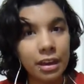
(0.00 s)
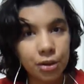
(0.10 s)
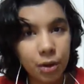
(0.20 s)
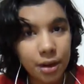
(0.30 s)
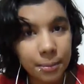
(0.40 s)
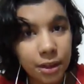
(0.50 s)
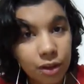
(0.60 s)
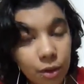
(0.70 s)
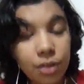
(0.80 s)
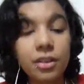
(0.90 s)
The Inuit
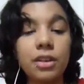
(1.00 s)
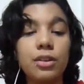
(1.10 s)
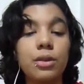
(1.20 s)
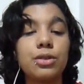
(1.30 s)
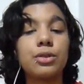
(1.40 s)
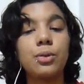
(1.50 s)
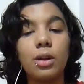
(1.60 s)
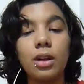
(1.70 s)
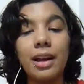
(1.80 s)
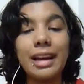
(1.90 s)
up in the north need their own
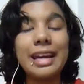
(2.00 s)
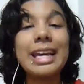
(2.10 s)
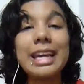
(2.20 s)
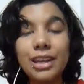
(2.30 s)
school.